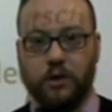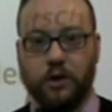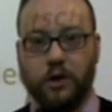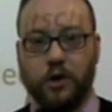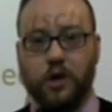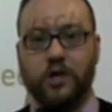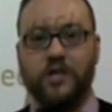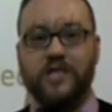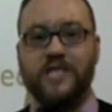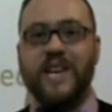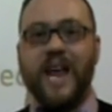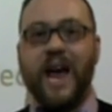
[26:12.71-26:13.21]

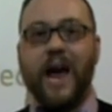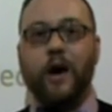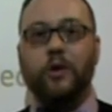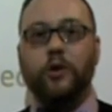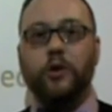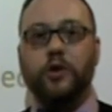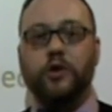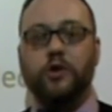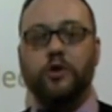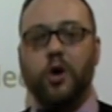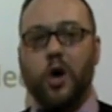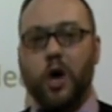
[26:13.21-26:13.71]
Because now you
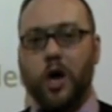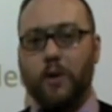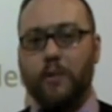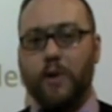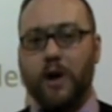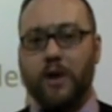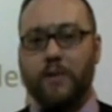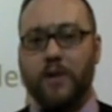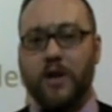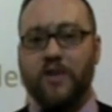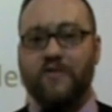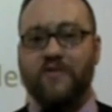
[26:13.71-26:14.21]
can talk
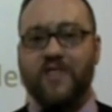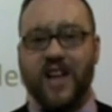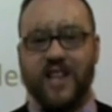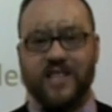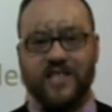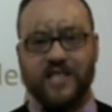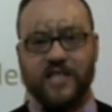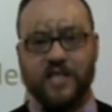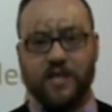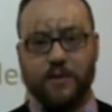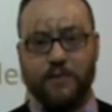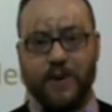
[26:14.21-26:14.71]
about
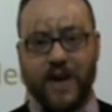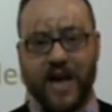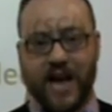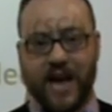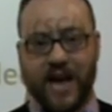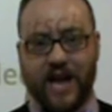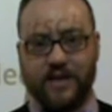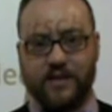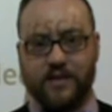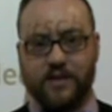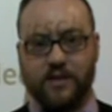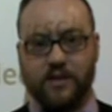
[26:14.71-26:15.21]
events in the
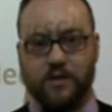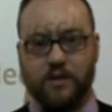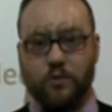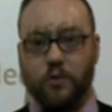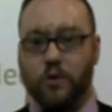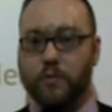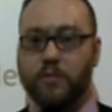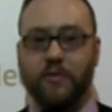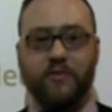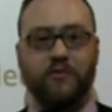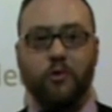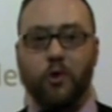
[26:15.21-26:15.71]
past,
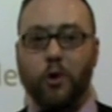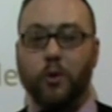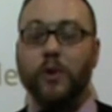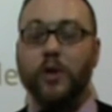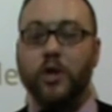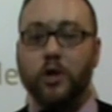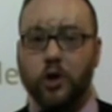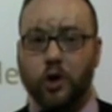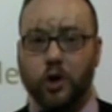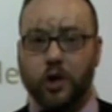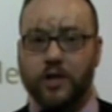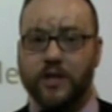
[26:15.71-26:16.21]
where before we
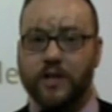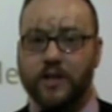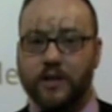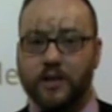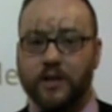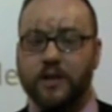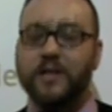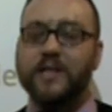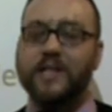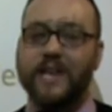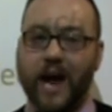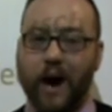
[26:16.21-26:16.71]
couldn't.
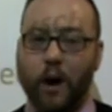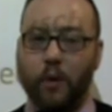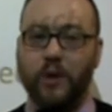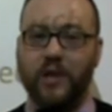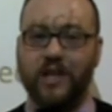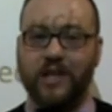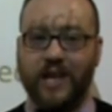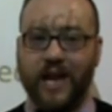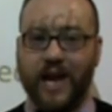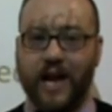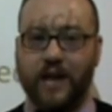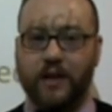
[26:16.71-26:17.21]
Now we
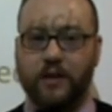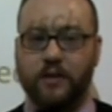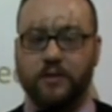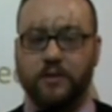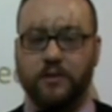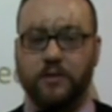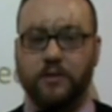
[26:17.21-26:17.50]
can.